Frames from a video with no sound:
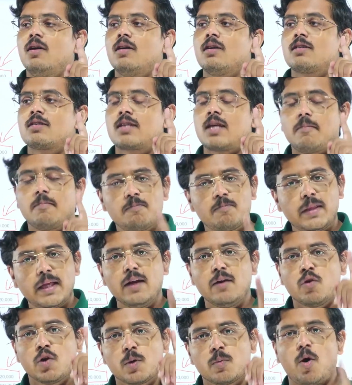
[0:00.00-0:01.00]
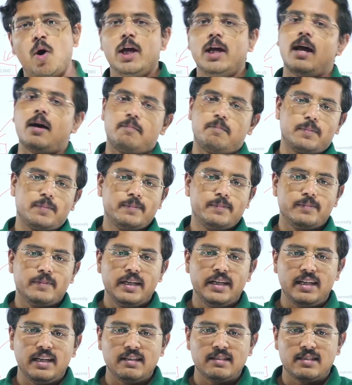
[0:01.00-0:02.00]
something would boil up
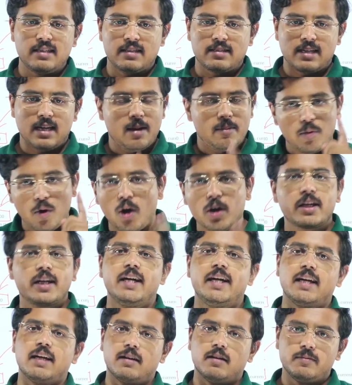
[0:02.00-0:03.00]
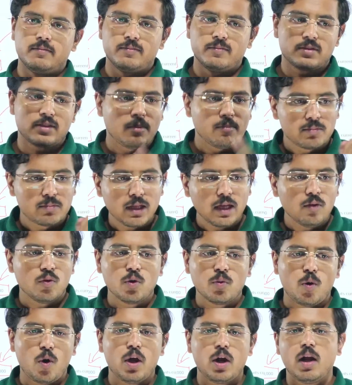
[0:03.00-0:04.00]
in TCS. I'm not kidding. Something
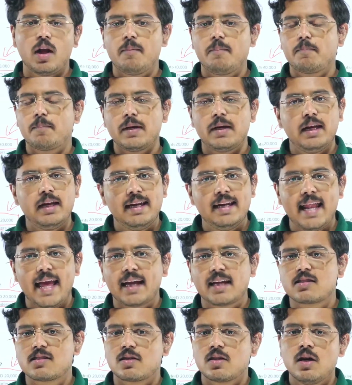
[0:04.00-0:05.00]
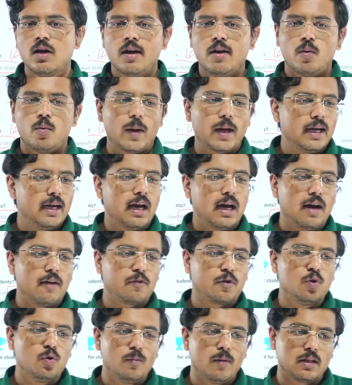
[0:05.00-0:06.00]
would boil up in next
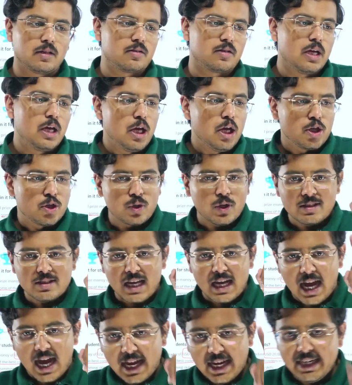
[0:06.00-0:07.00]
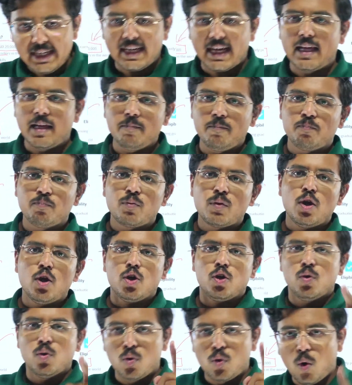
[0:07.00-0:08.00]
1.5-2 months. So it's high time
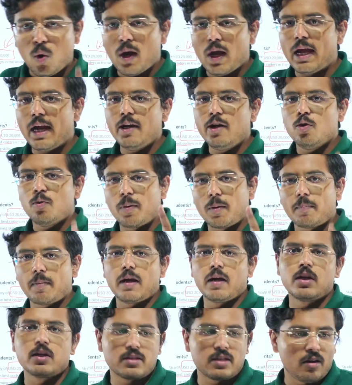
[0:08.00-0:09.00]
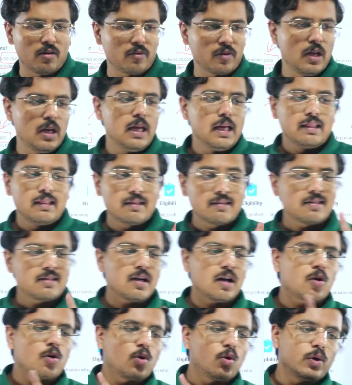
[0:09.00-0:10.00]
you go ahead, you prepare yourself. This is
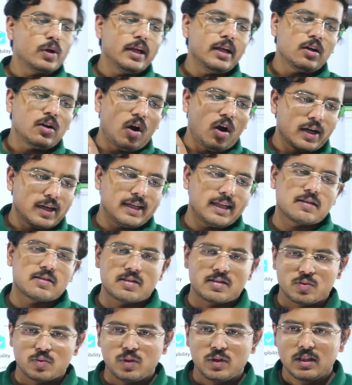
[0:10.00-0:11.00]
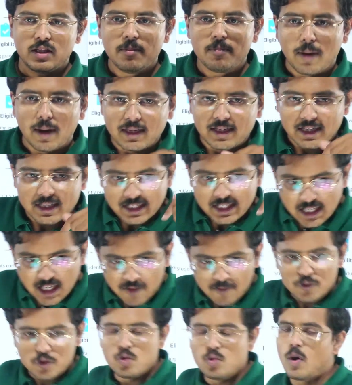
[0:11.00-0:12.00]
a coding contest, Sunidhi, but it
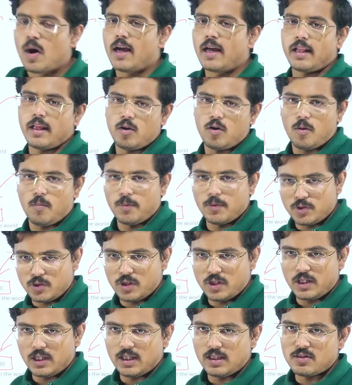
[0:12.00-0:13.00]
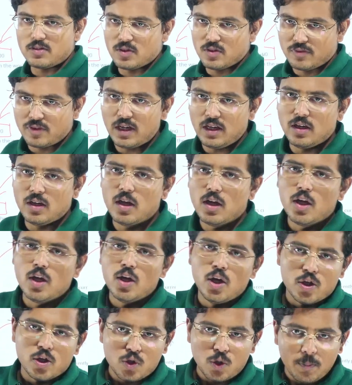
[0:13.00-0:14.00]
gives you hiring opportunities. Fine.
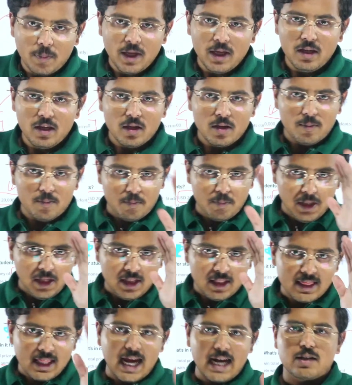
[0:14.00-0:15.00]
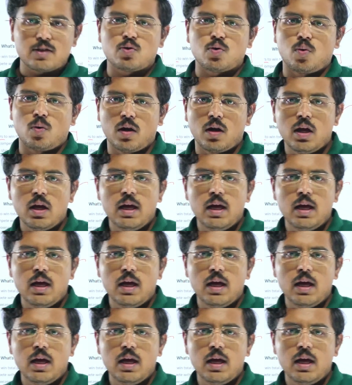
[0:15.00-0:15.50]
So be in that zone.